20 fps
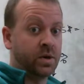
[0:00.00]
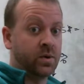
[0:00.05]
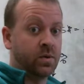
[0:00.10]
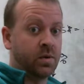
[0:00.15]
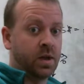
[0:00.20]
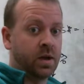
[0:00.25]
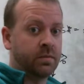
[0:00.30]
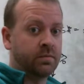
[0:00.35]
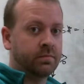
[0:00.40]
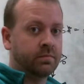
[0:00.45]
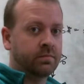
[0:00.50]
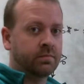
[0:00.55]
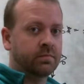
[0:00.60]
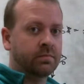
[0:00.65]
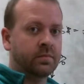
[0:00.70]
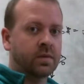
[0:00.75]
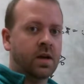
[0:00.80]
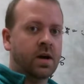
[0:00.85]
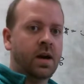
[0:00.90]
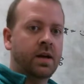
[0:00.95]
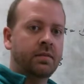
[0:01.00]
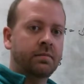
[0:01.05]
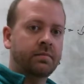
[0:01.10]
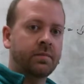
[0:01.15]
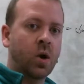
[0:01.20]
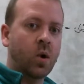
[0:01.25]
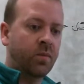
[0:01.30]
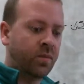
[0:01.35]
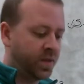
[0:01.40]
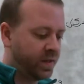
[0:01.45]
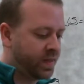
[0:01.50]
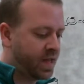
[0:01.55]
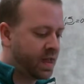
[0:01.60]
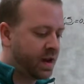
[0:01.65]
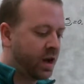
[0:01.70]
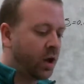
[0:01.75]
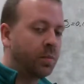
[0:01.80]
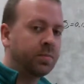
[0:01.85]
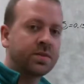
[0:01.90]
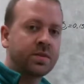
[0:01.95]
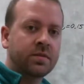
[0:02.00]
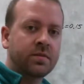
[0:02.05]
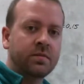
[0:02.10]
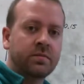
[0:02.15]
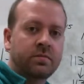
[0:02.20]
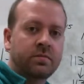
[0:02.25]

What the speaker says: cool, huh? All right, hopefully that helps.